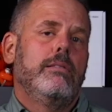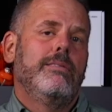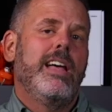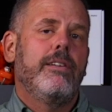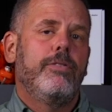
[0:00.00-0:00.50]
A
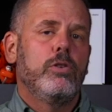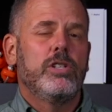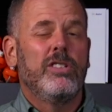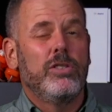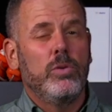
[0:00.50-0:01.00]
lot of folks
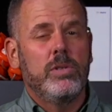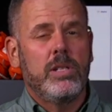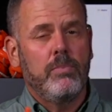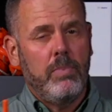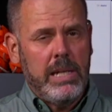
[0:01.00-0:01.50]
that are doing
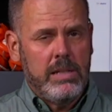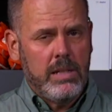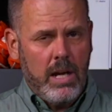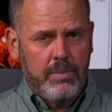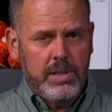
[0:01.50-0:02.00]
some pen
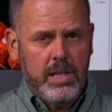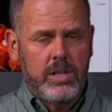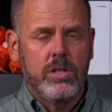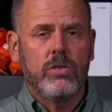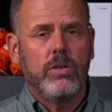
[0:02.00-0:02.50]

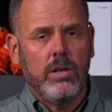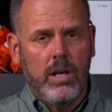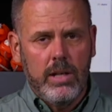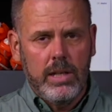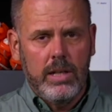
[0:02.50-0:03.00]
competitions, or they're
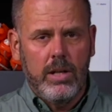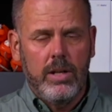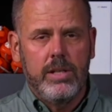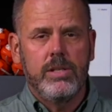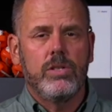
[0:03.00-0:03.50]
hunting in
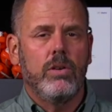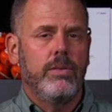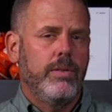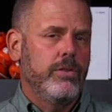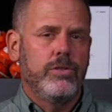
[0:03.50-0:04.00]
areas, or
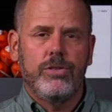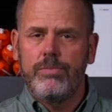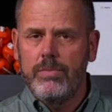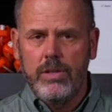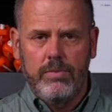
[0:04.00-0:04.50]

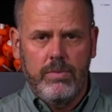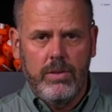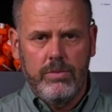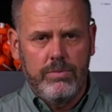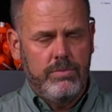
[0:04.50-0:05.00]

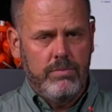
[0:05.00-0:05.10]
they're